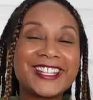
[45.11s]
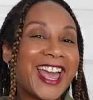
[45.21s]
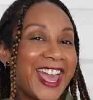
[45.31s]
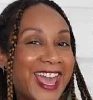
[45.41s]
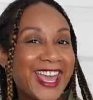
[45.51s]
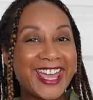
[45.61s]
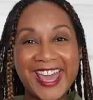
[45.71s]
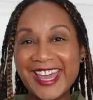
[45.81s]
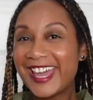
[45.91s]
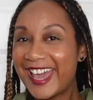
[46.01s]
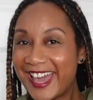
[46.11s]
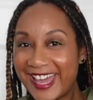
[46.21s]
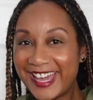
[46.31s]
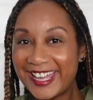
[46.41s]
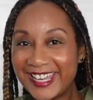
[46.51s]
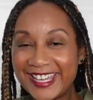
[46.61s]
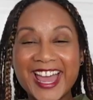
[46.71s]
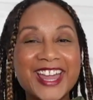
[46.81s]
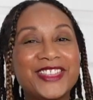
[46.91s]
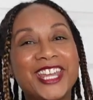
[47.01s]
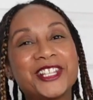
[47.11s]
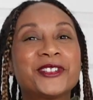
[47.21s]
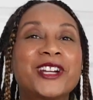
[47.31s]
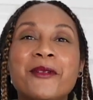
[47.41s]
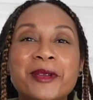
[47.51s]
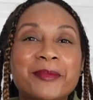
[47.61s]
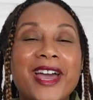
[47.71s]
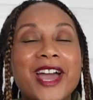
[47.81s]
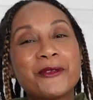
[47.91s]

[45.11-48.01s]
hey, hey, hey, thanks for coming back.